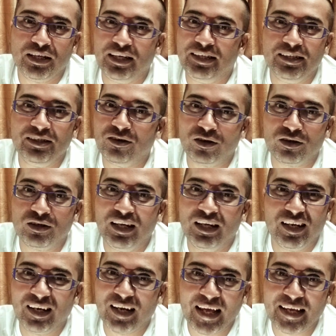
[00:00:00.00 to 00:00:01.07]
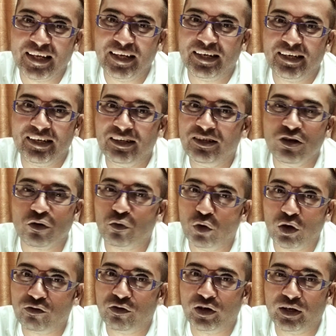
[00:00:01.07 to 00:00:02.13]
he did not like it it did not
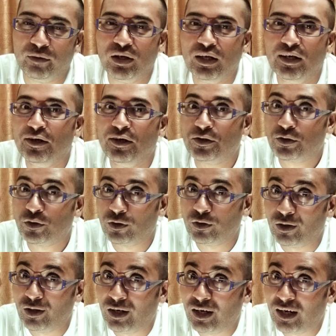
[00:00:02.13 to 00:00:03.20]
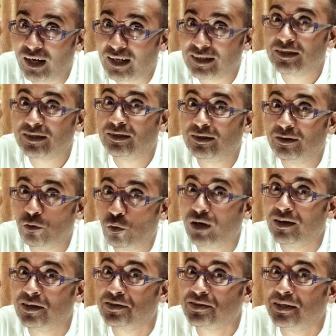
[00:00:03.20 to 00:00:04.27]
work for him so last
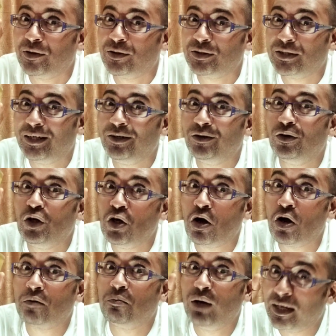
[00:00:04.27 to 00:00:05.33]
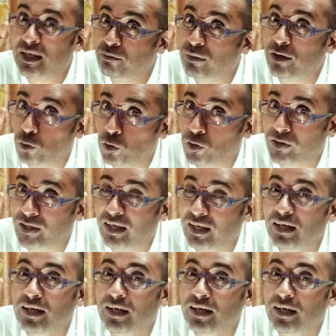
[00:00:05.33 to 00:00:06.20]
one last time i'll tell you not blind by worthy